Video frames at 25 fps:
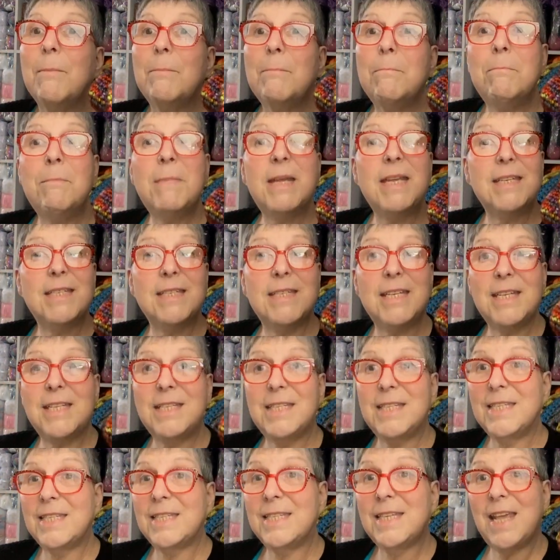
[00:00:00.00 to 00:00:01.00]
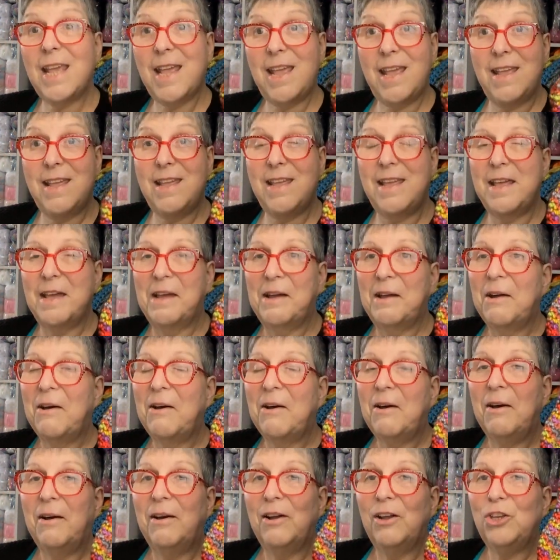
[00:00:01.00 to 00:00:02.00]
Mrs. C,
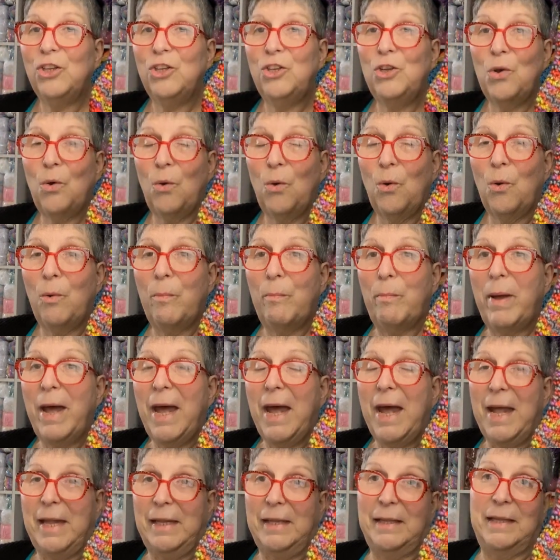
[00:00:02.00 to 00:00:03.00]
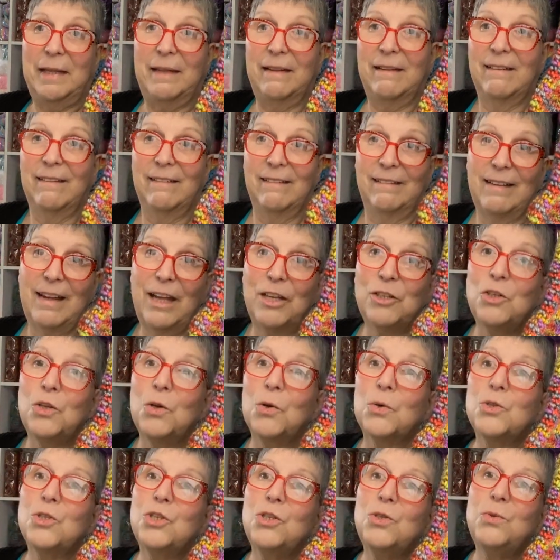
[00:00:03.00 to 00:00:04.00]
your pattern and
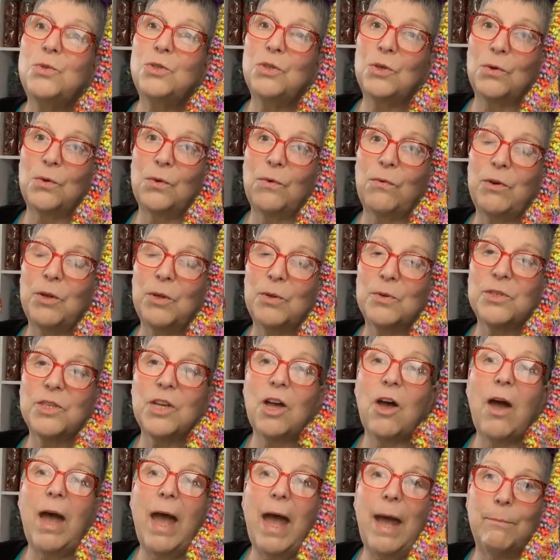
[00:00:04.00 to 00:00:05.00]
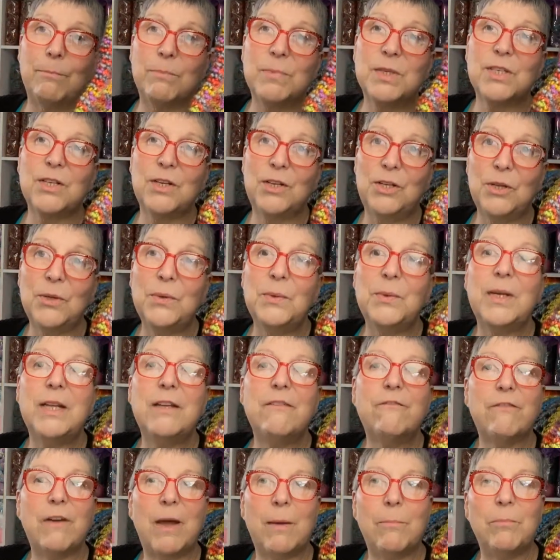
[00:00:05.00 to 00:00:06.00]
your tutorials are absolutely
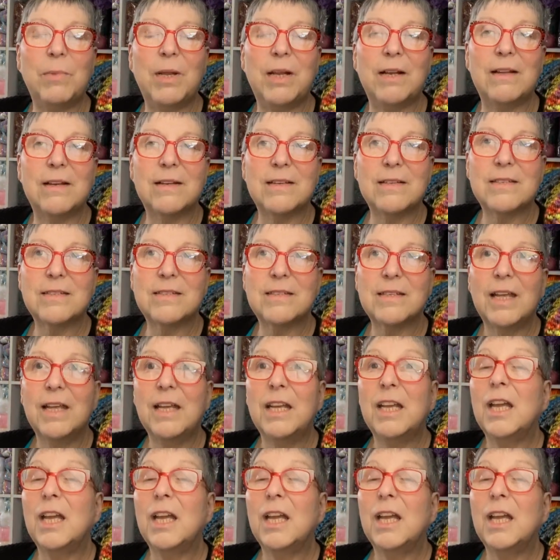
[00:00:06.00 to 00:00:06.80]
fabulous.